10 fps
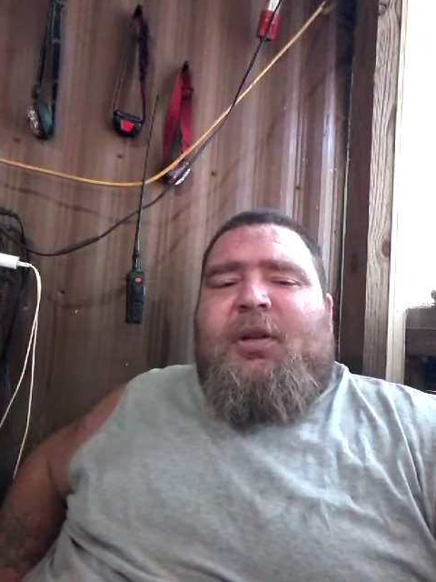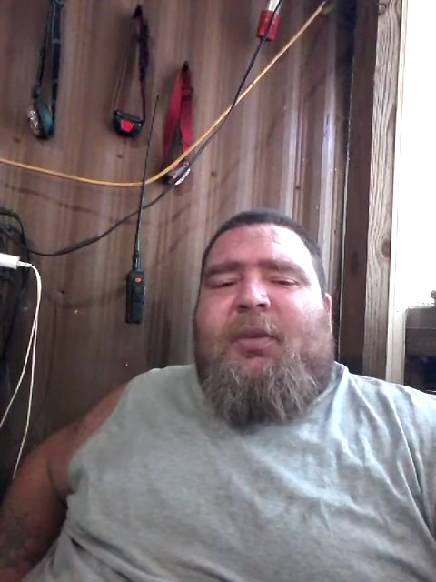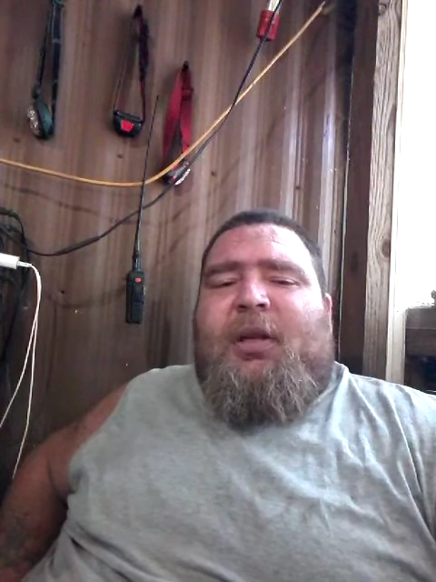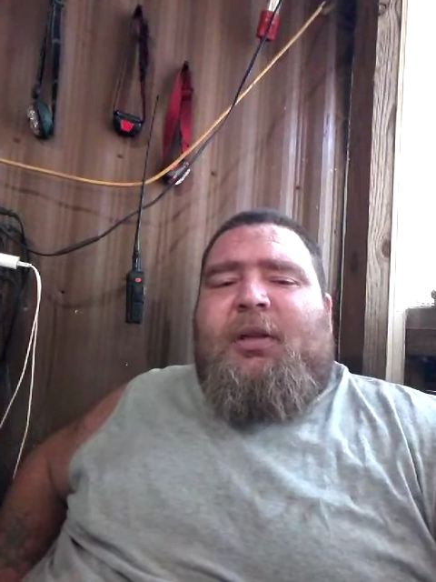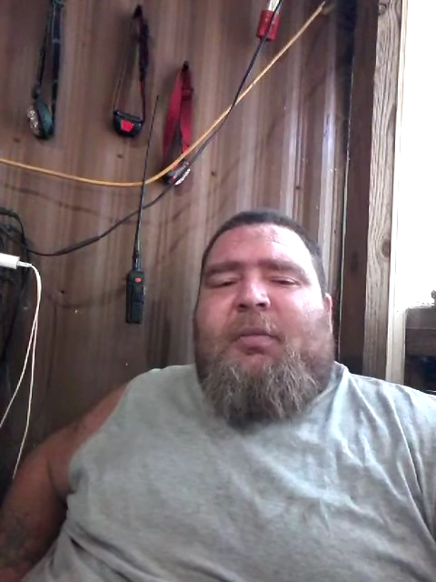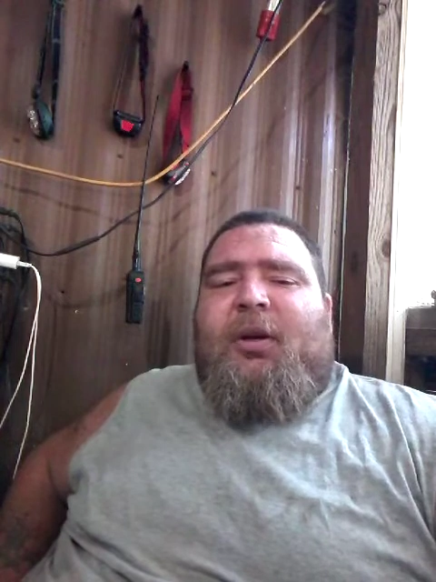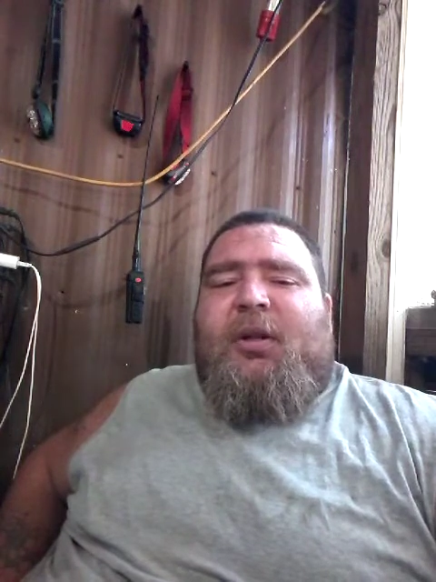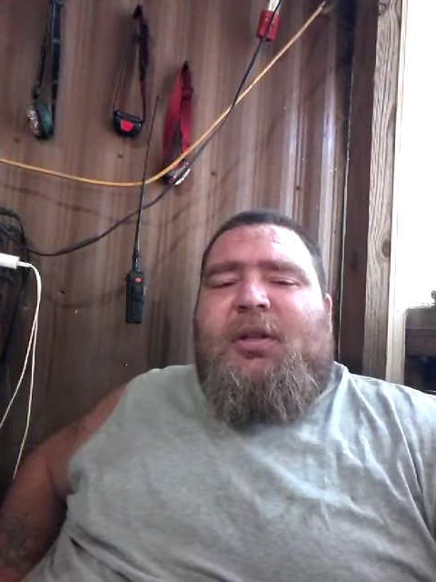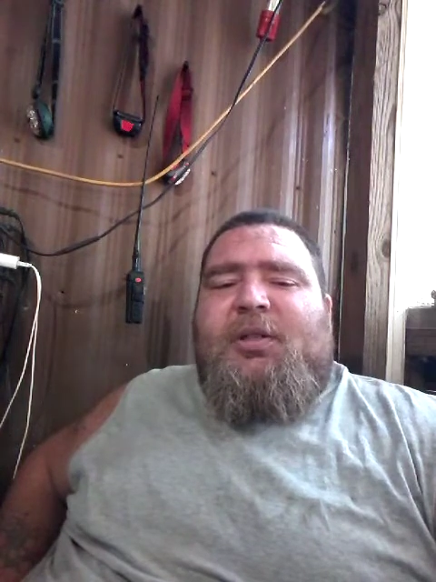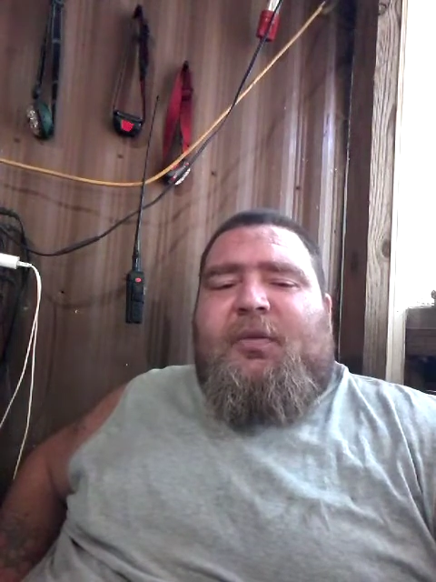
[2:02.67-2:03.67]
to make the
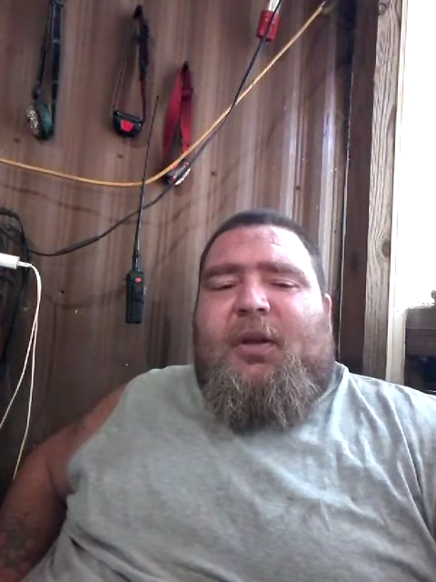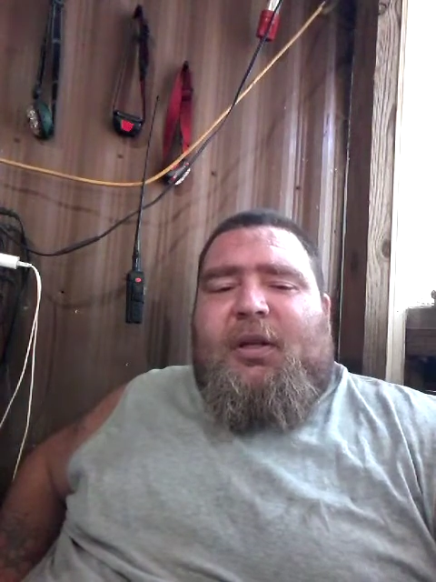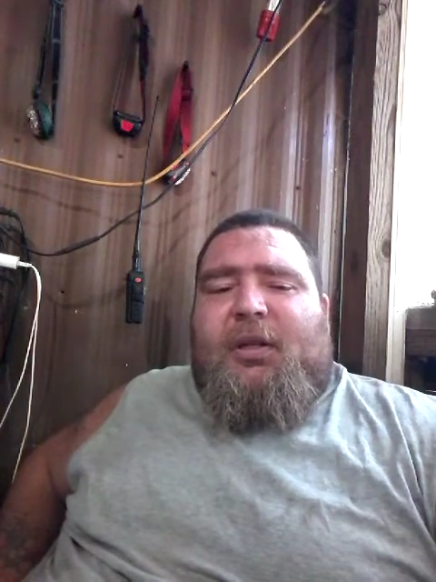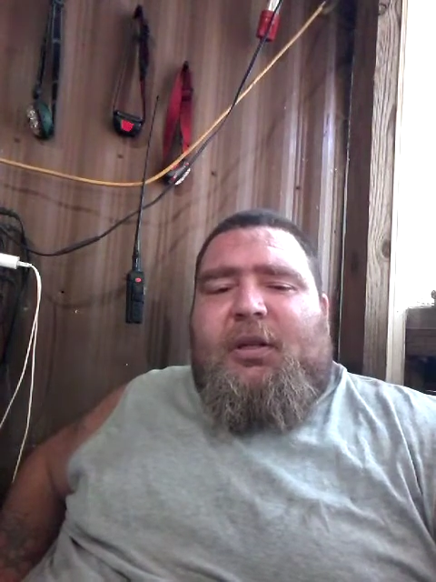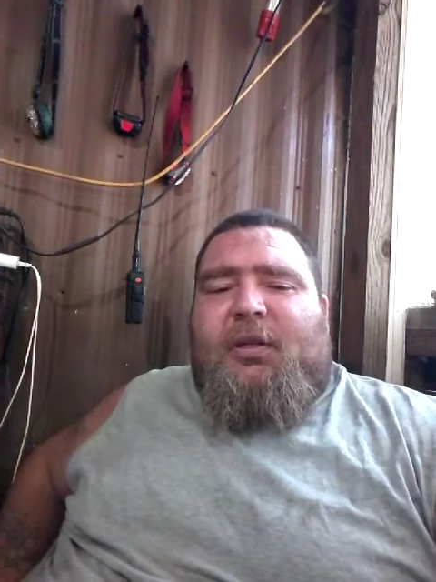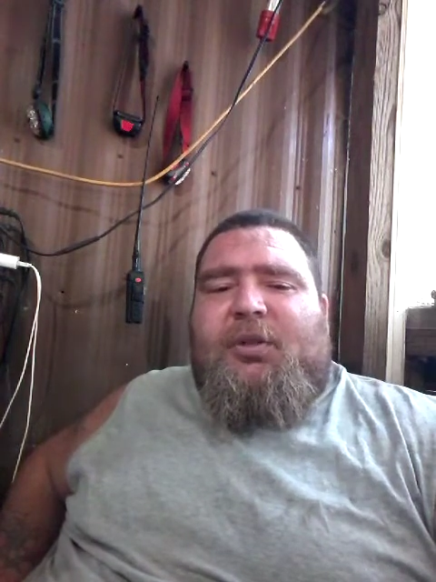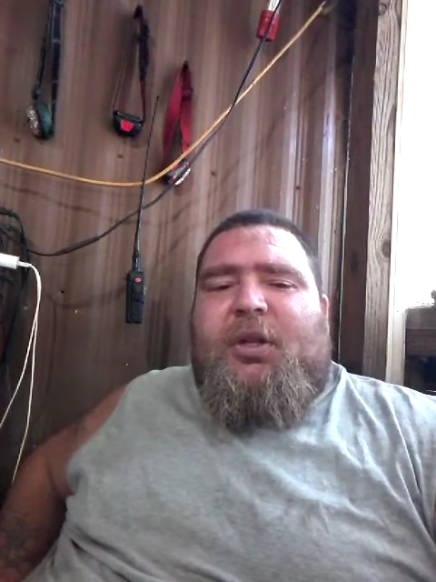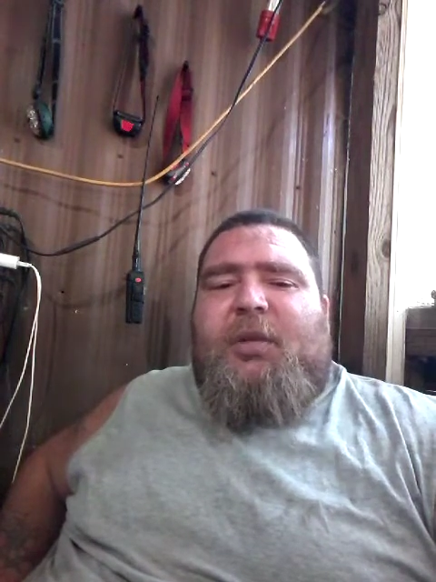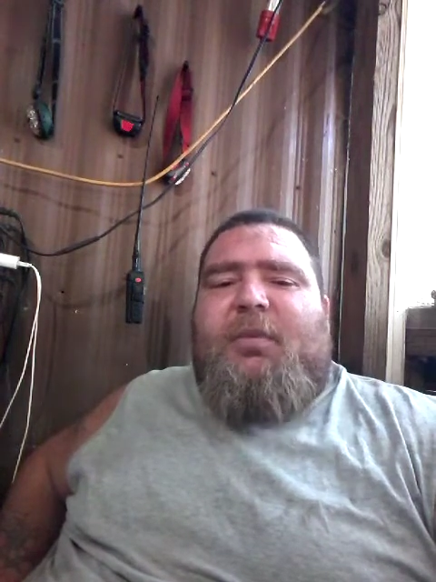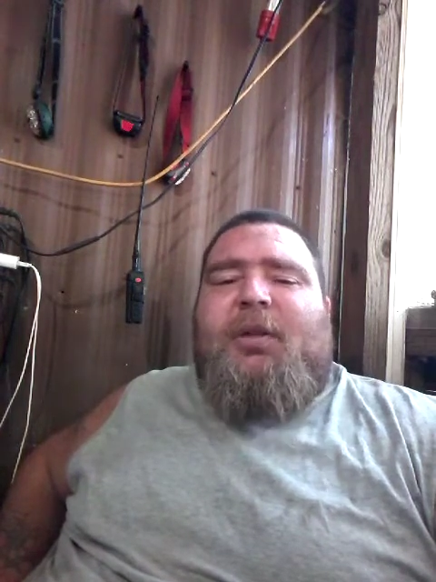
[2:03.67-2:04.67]
Americans ready,
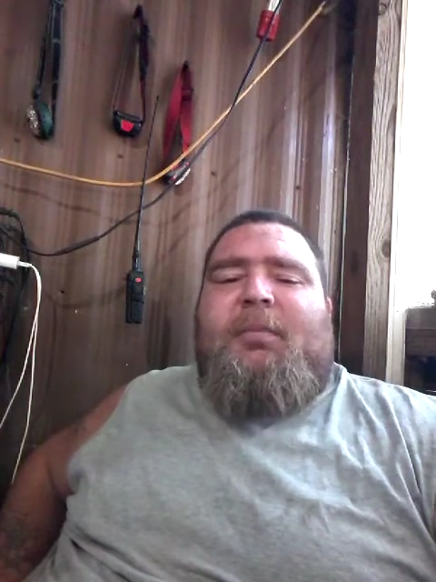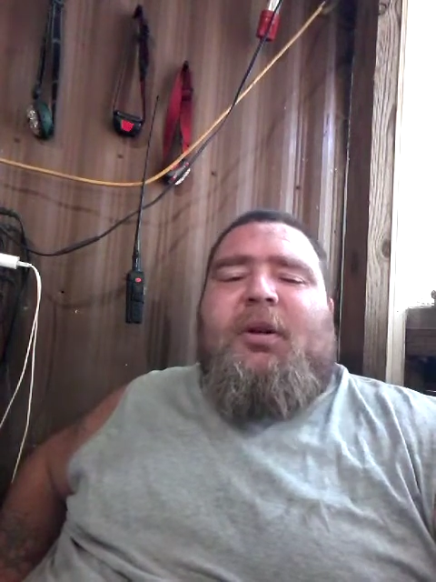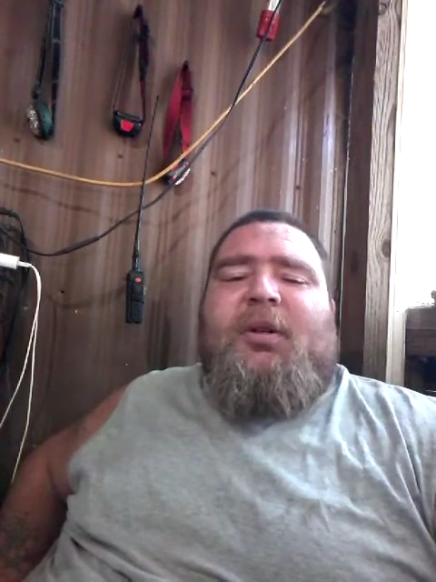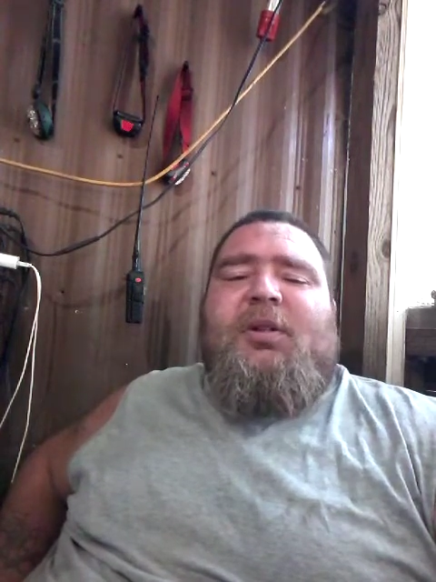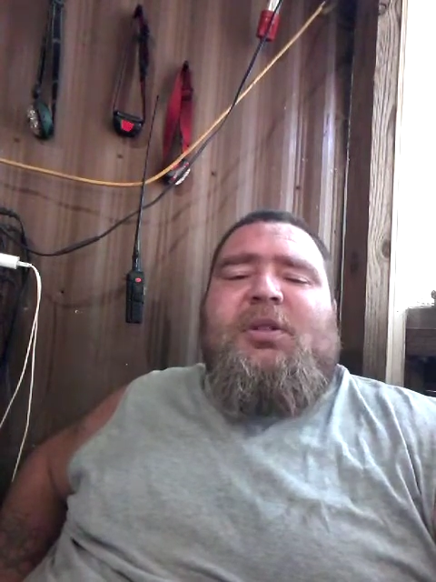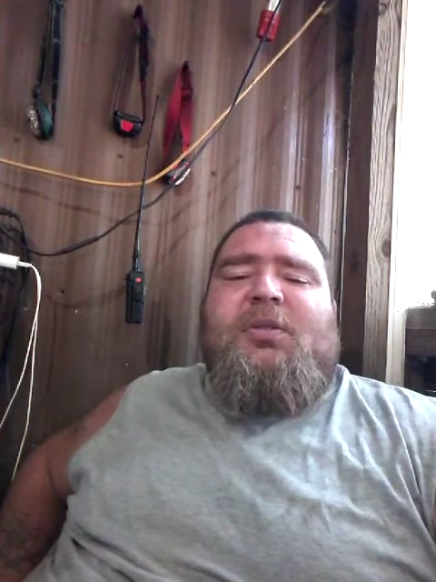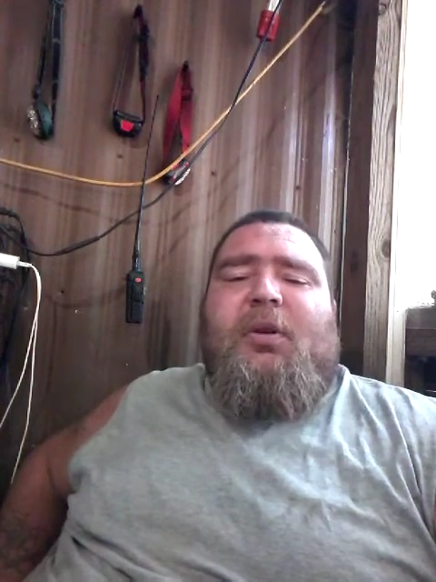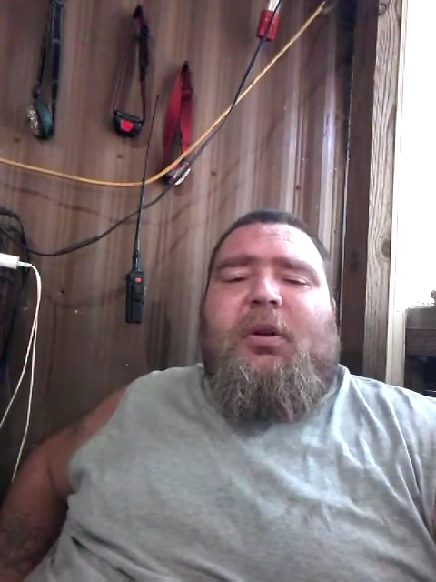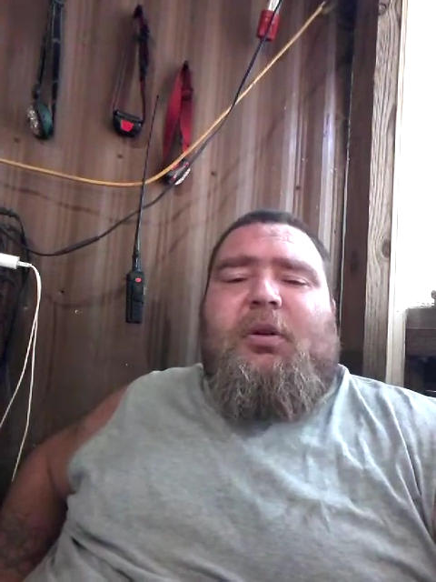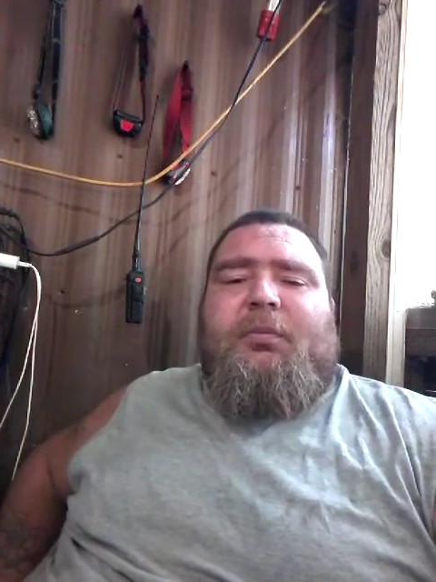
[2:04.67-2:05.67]
trying to make the Americans strong.